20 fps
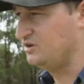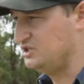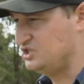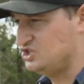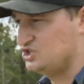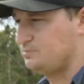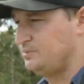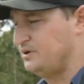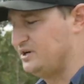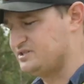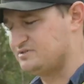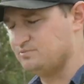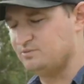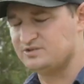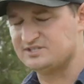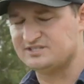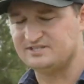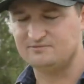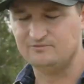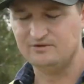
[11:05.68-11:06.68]
and you just press
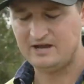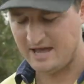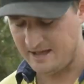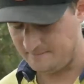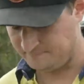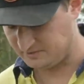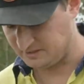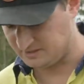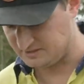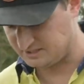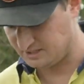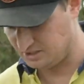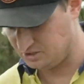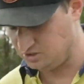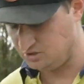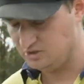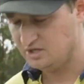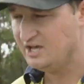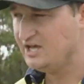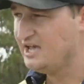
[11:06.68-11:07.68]

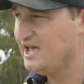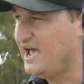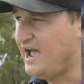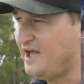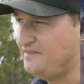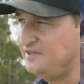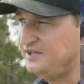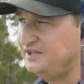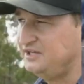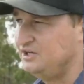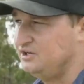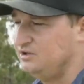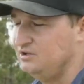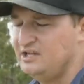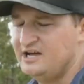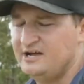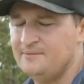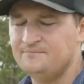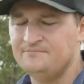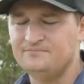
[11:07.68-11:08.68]
continue, and then it'll
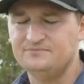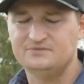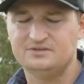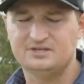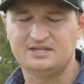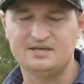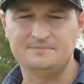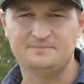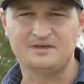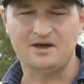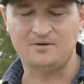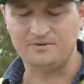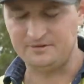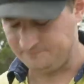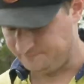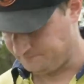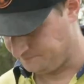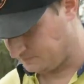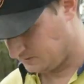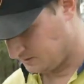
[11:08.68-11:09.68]
keep
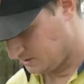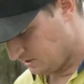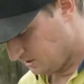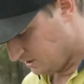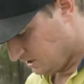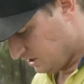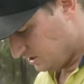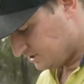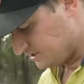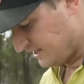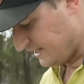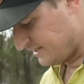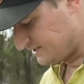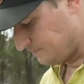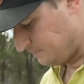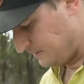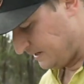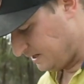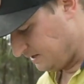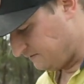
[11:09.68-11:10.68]
going. So that's
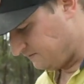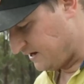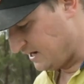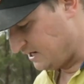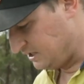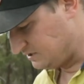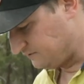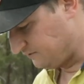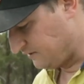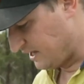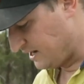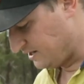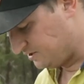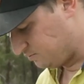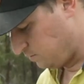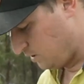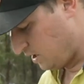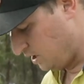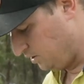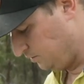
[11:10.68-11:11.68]
a big advantage for that
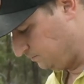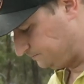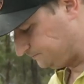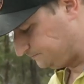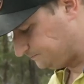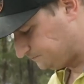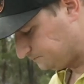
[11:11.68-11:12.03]
as well.